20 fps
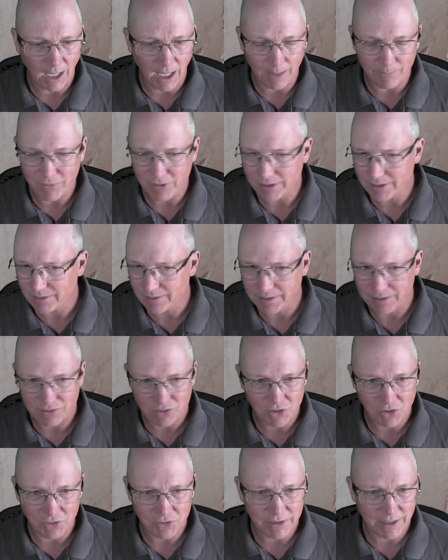obviously
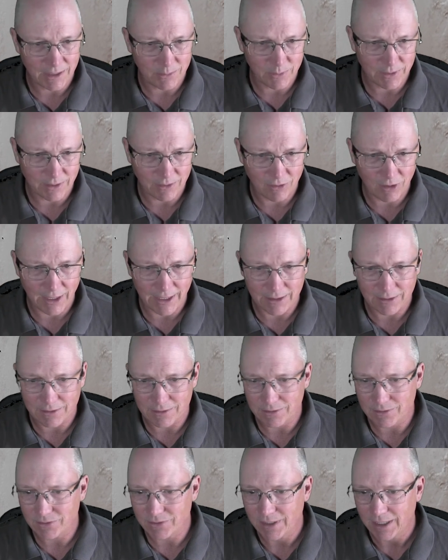associated with
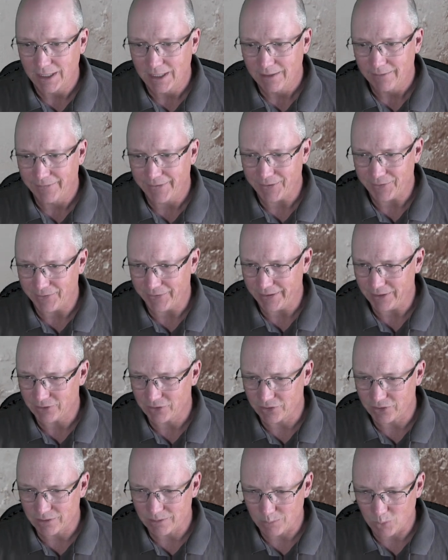craters. There are
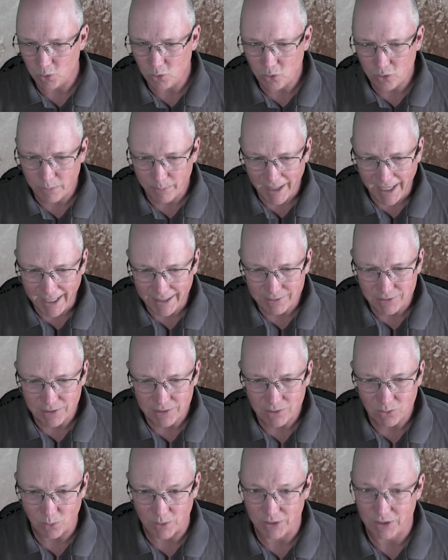these smooth
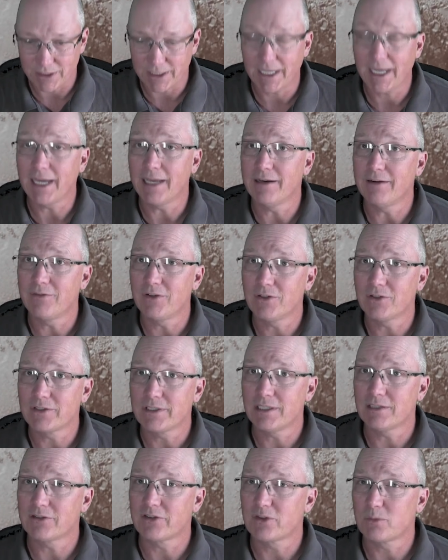patches, which again, if you
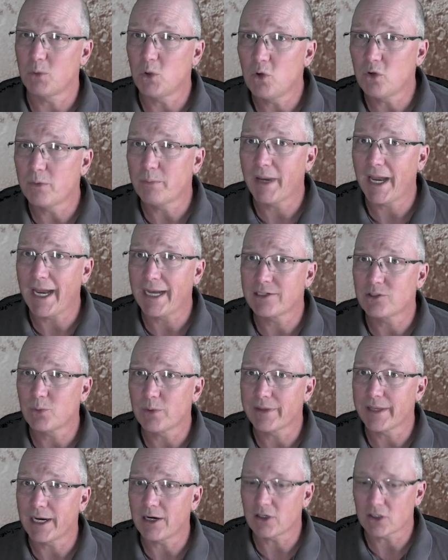see a smooth patch
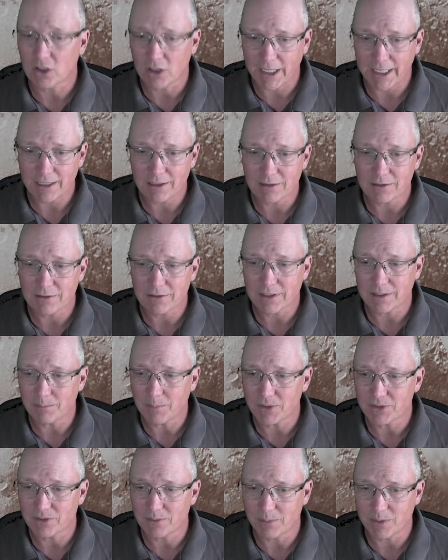without craters,
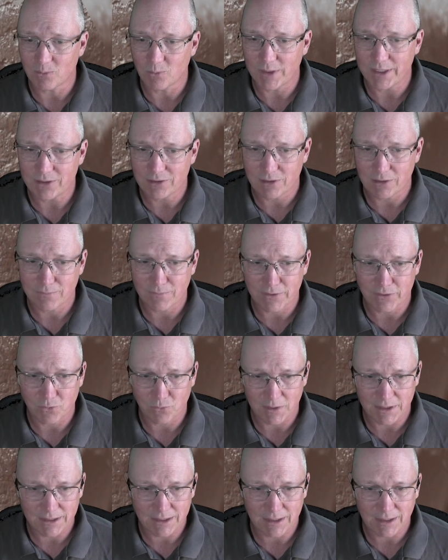it must have been
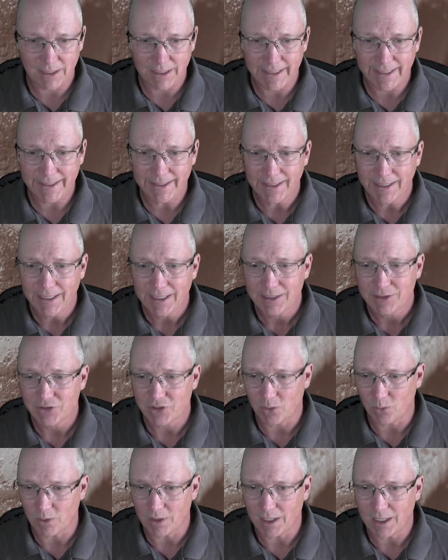resurfaced recently,
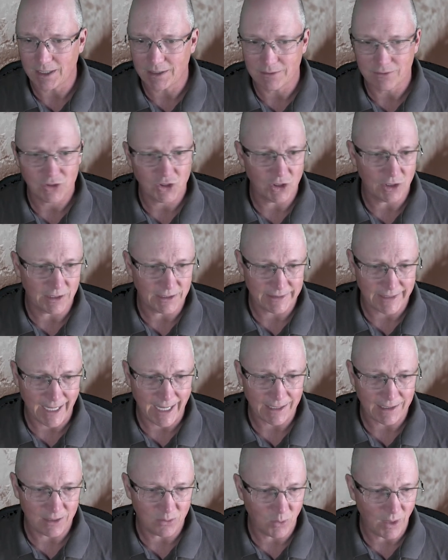so we're not sure
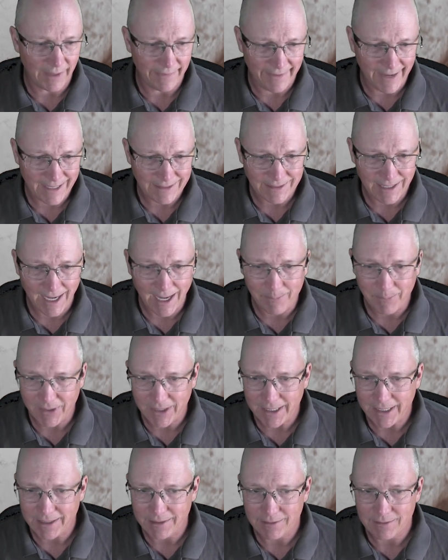exactly why that's
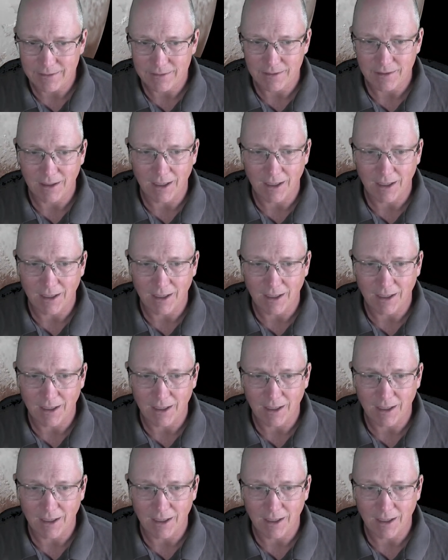happening.